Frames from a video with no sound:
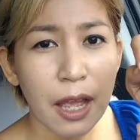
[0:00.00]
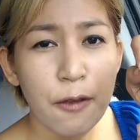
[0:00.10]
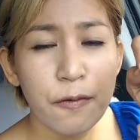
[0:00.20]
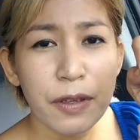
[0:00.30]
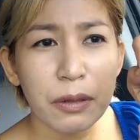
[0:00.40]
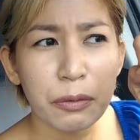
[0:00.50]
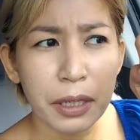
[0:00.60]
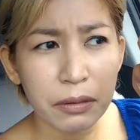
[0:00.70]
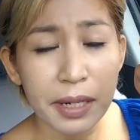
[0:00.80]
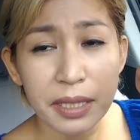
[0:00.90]
I feel
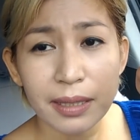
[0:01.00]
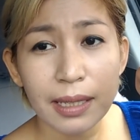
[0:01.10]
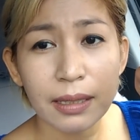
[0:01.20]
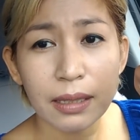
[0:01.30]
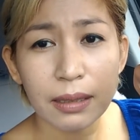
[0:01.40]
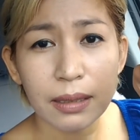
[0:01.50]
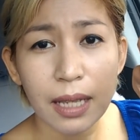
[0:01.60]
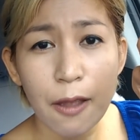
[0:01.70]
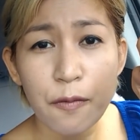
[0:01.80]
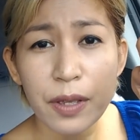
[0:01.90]
well rested.
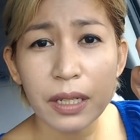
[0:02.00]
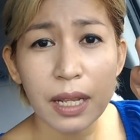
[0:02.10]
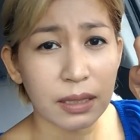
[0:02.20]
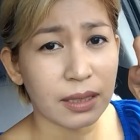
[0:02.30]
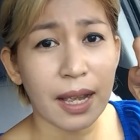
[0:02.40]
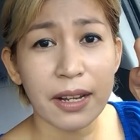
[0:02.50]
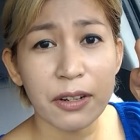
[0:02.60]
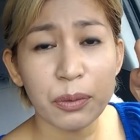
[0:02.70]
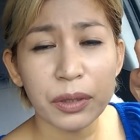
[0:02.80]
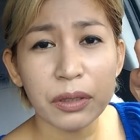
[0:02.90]
I feel less
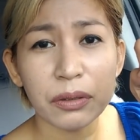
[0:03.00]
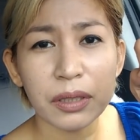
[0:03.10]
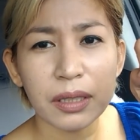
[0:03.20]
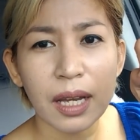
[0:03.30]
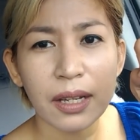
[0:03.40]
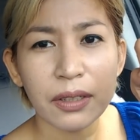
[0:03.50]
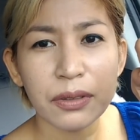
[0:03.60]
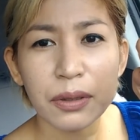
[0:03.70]
tired with glutathione.